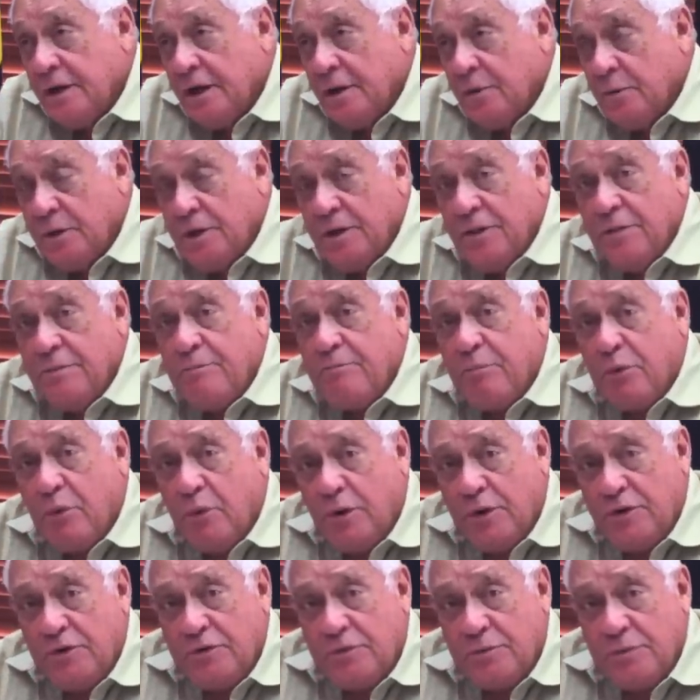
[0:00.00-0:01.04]
and where the
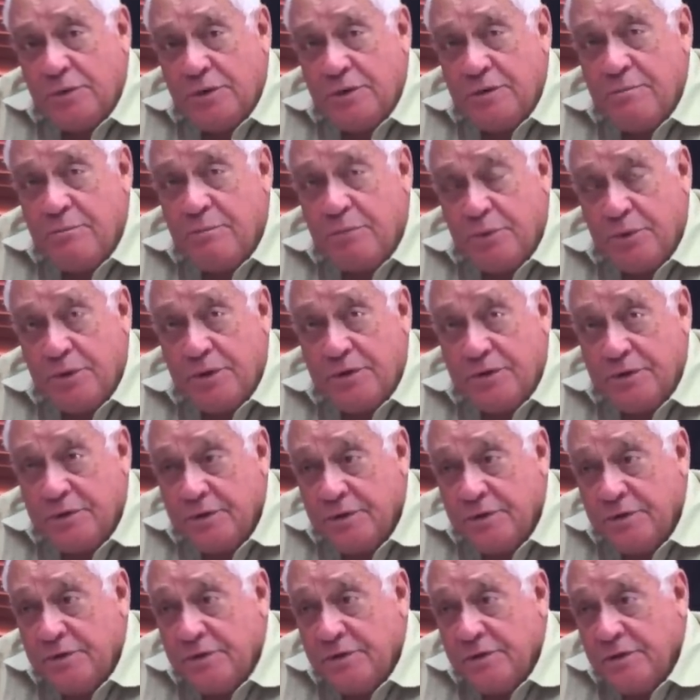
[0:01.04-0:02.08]
ports were
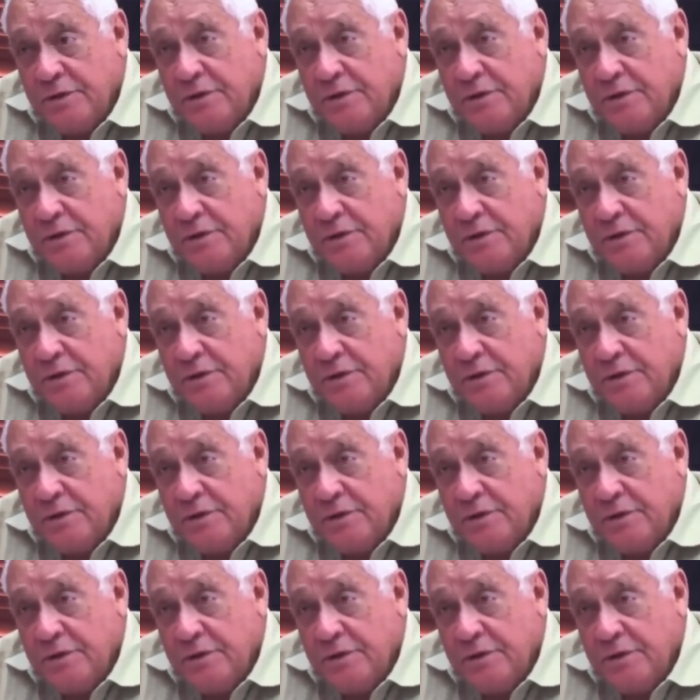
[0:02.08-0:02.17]
important,